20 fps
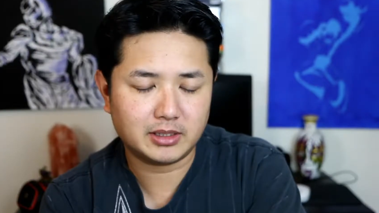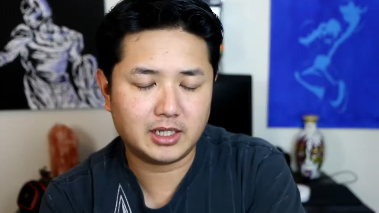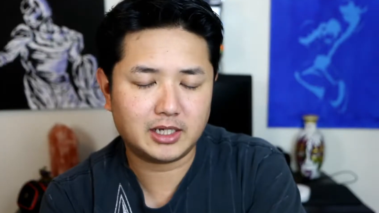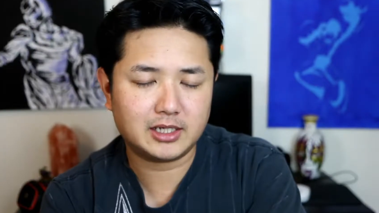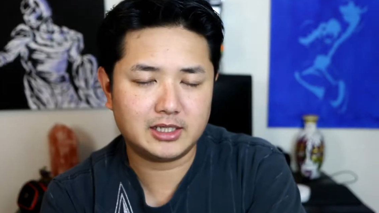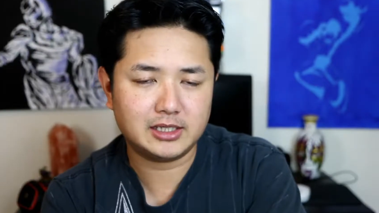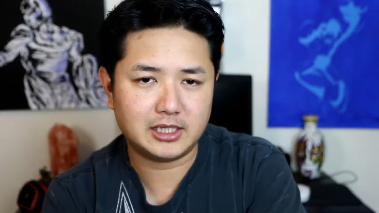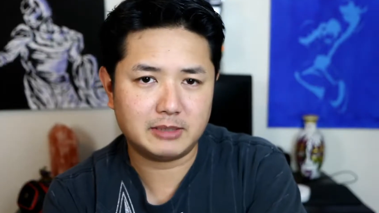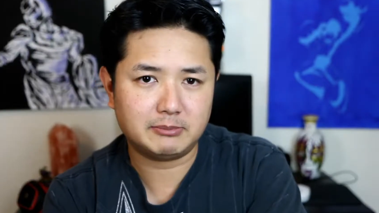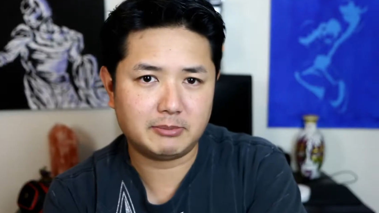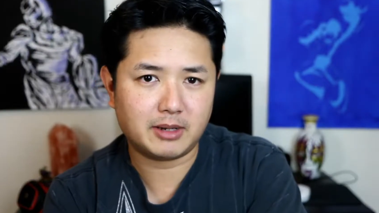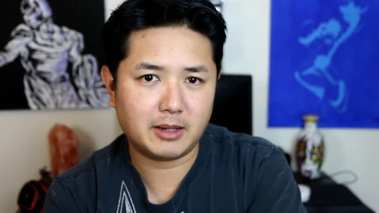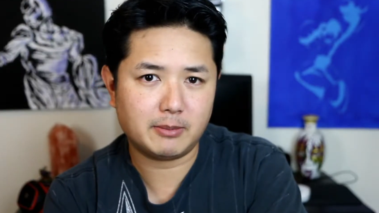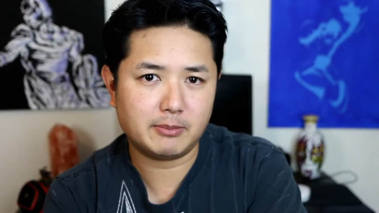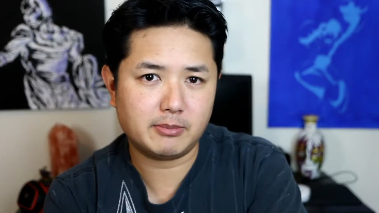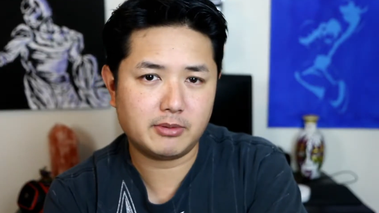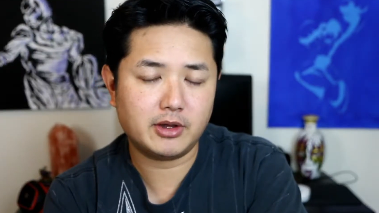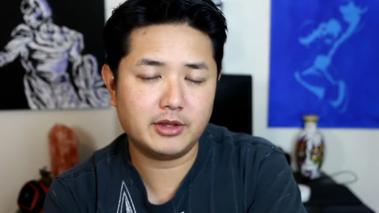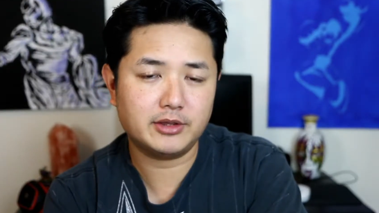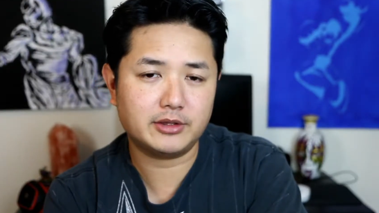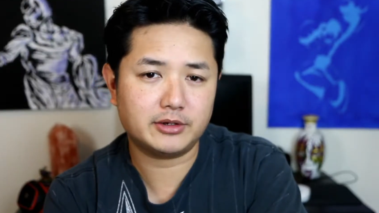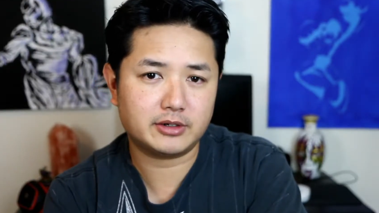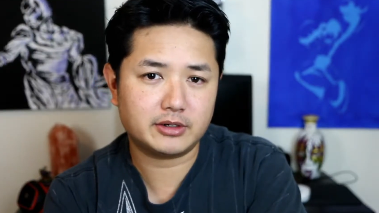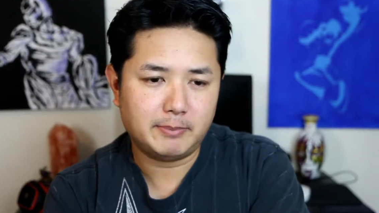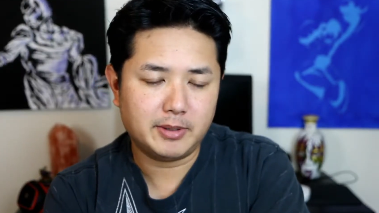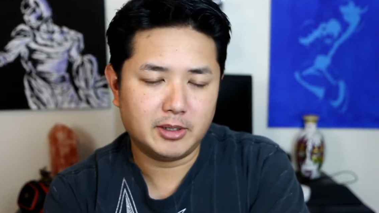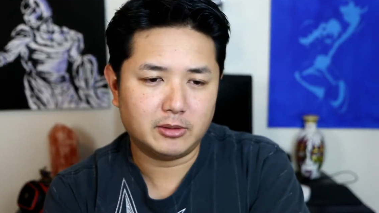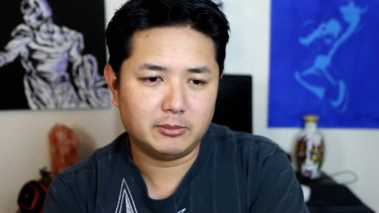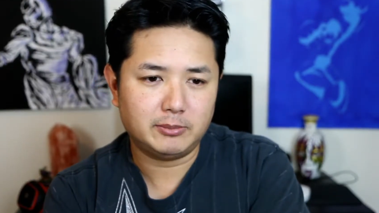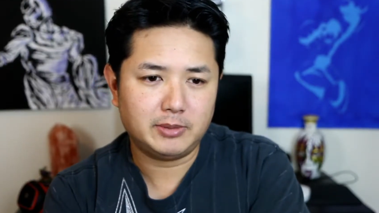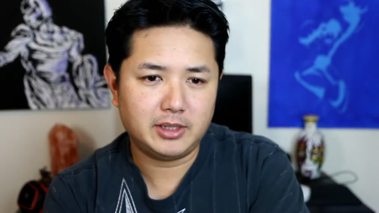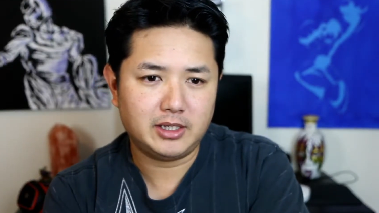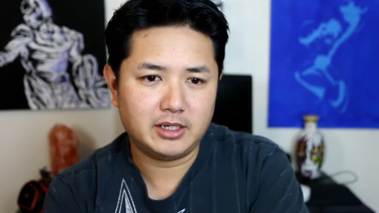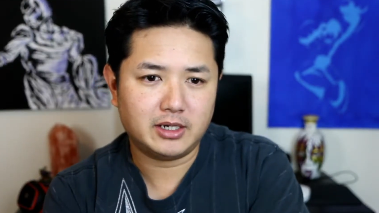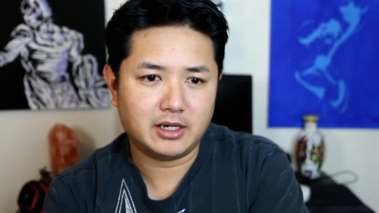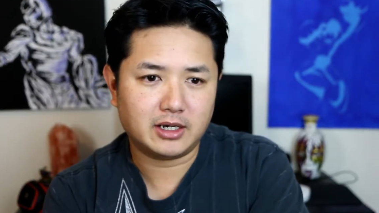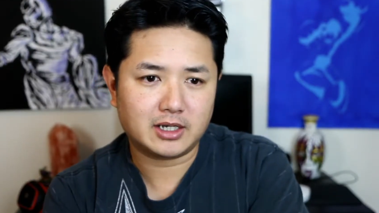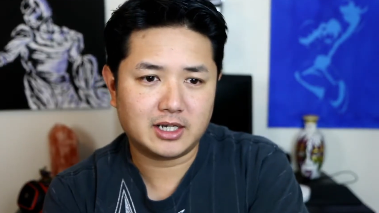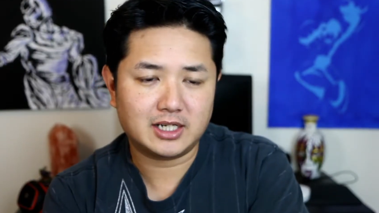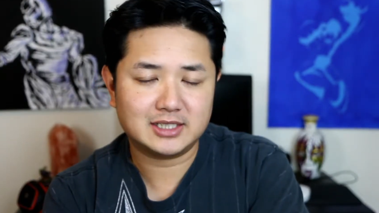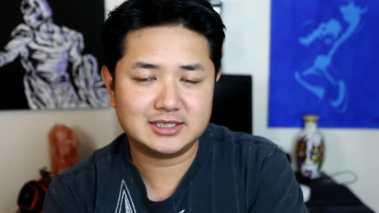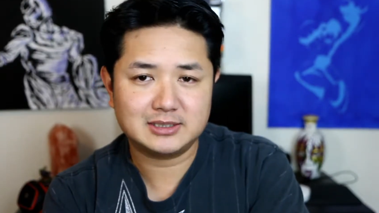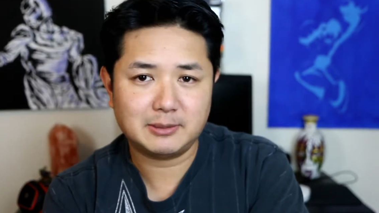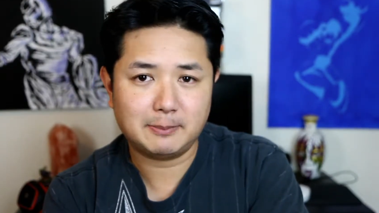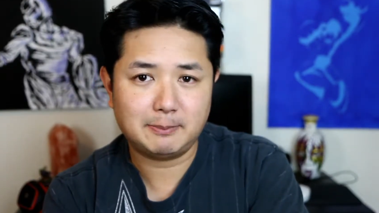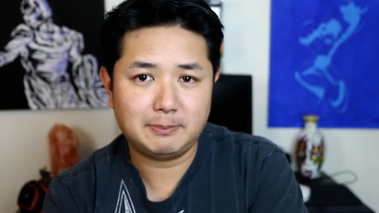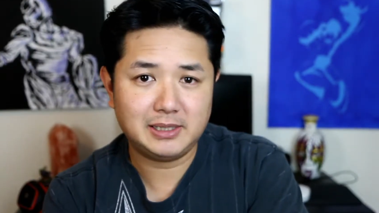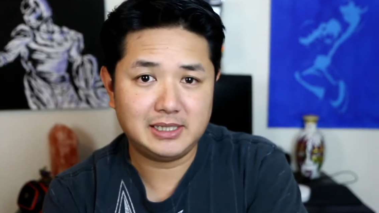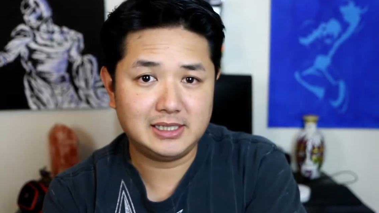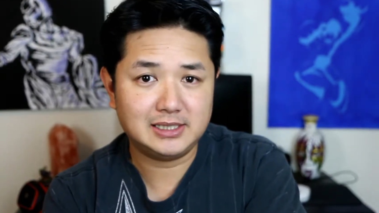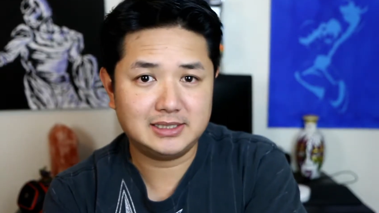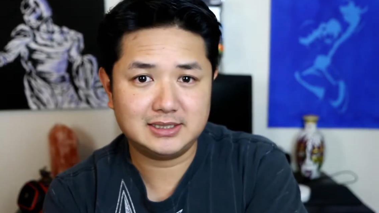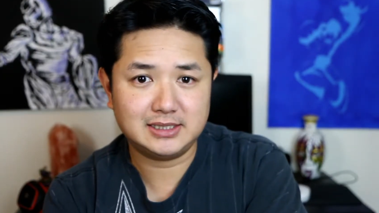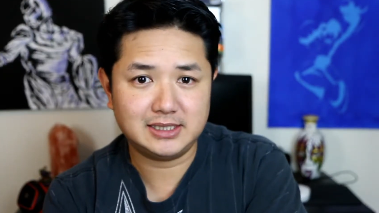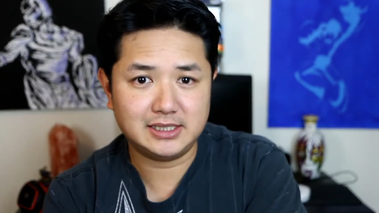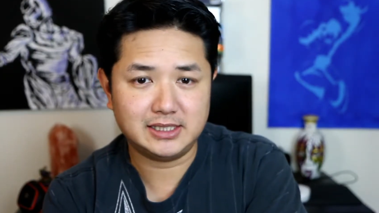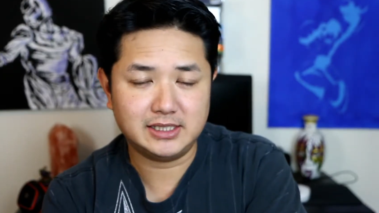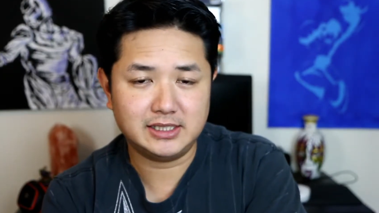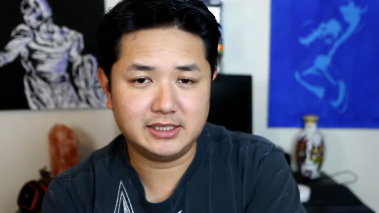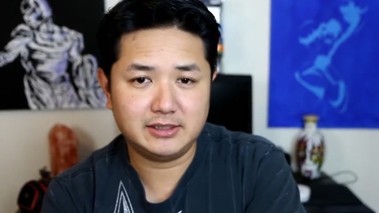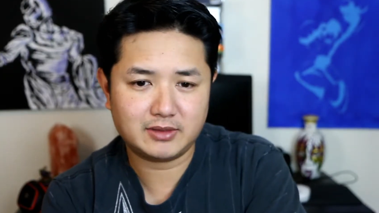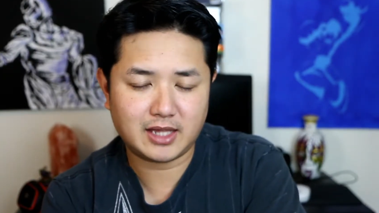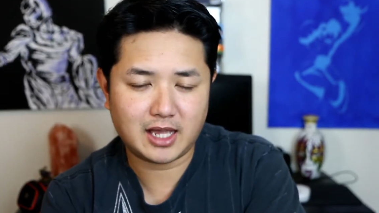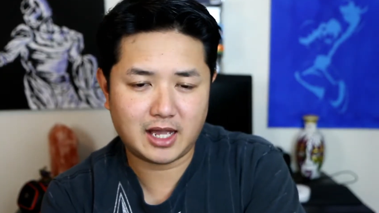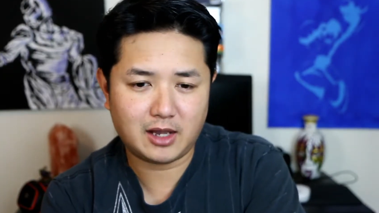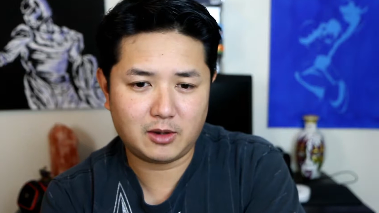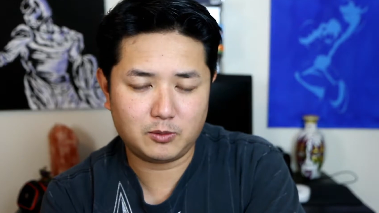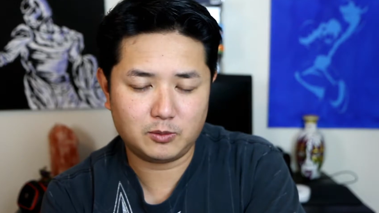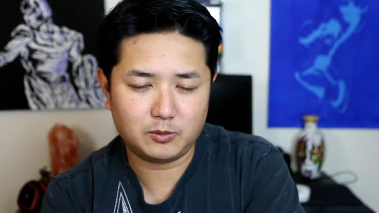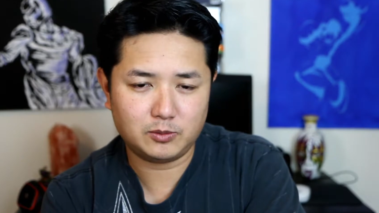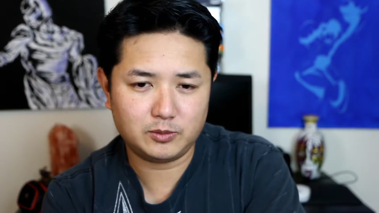luckily my brother built me a custom PC that,